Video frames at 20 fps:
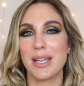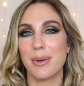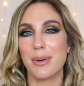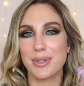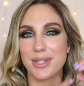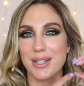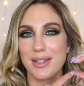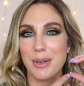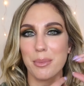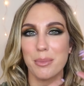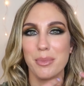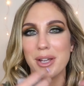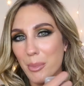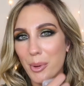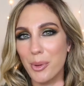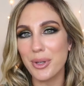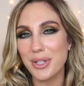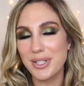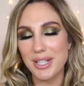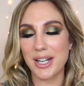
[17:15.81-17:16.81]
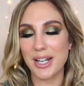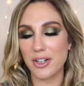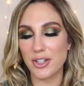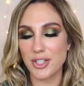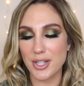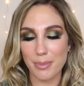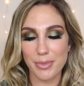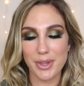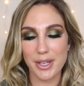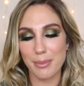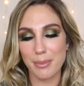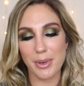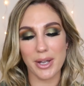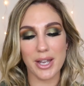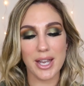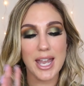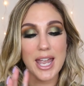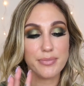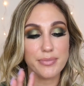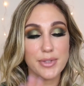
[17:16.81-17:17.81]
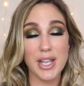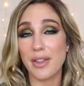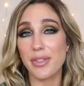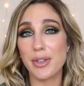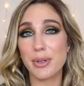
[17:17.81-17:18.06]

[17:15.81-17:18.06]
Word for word: I wasn't like pulling tight or something, but yeah,